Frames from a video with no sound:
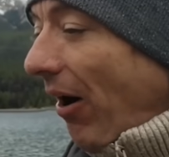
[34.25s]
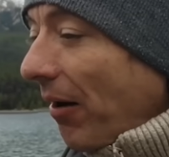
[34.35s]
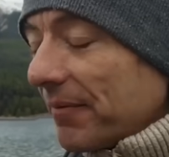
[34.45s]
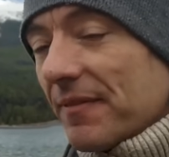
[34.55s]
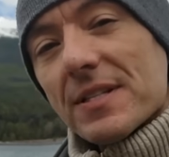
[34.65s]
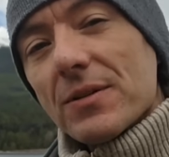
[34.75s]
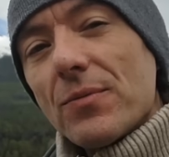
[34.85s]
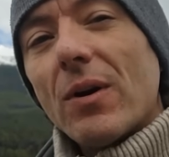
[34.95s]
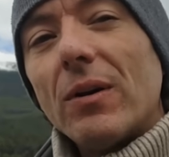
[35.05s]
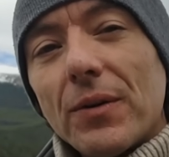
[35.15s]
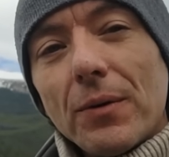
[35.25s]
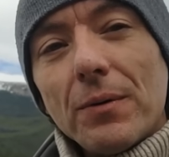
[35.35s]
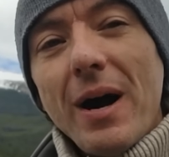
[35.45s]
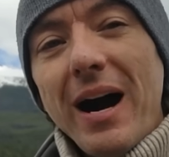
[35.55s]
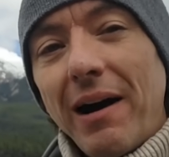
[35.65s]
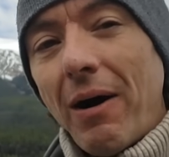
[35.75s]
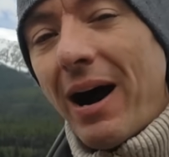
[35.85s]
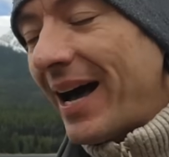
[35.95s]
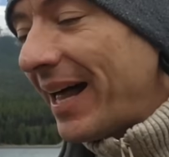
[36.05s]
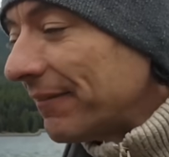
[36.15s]
Obviously, we all know how
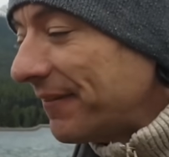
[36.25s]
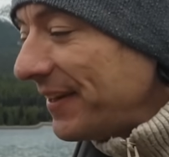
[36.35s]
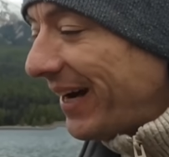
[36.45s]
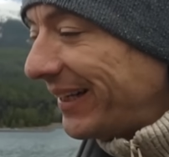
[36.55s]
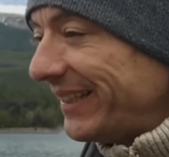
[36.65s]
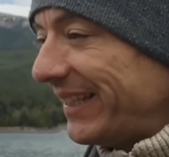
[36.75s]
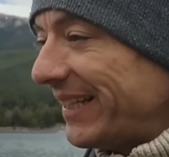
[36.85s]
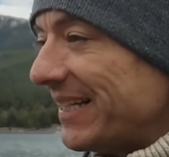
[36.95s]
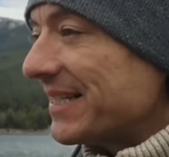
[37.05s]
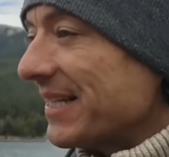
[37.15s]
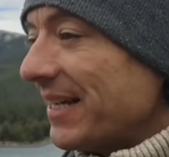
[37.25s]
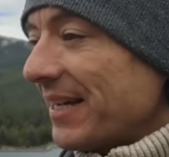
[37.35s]
healthy honey is.